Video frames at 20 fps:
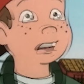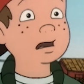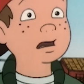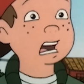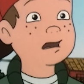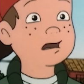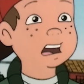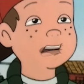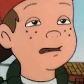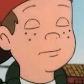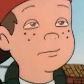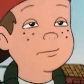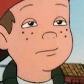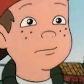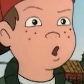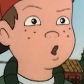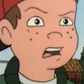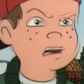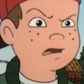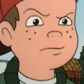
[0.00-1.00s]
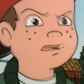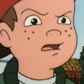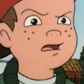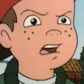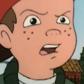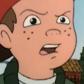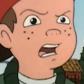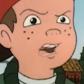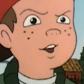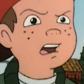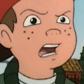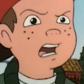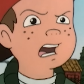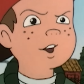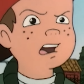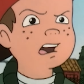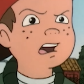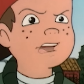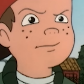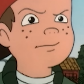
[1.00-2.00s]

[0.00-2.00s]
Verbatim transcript: like him? What do you mean a kid like him?